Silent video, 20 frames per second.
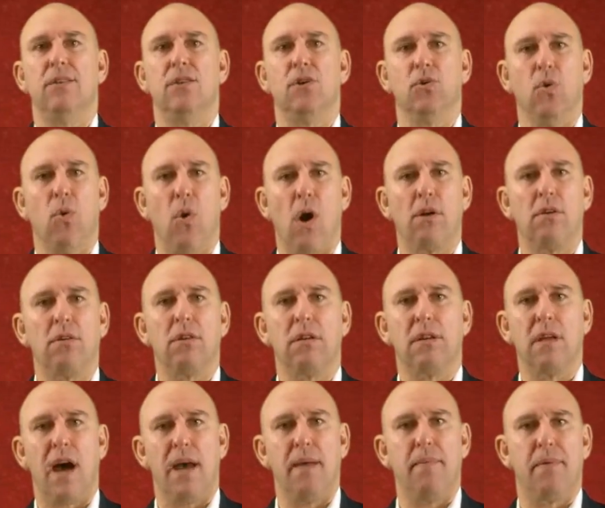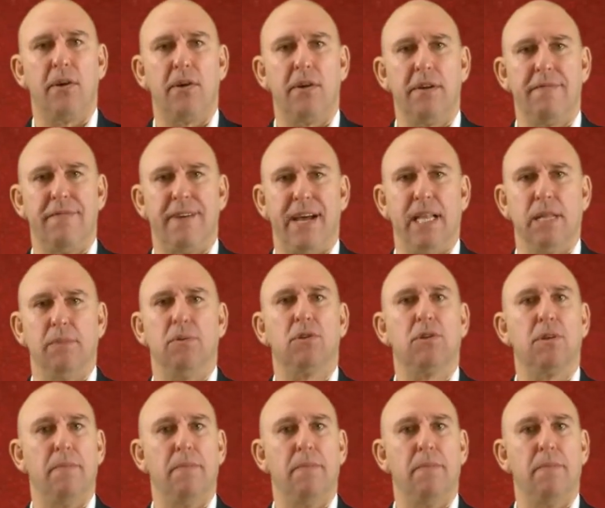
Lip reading: The longer the time period available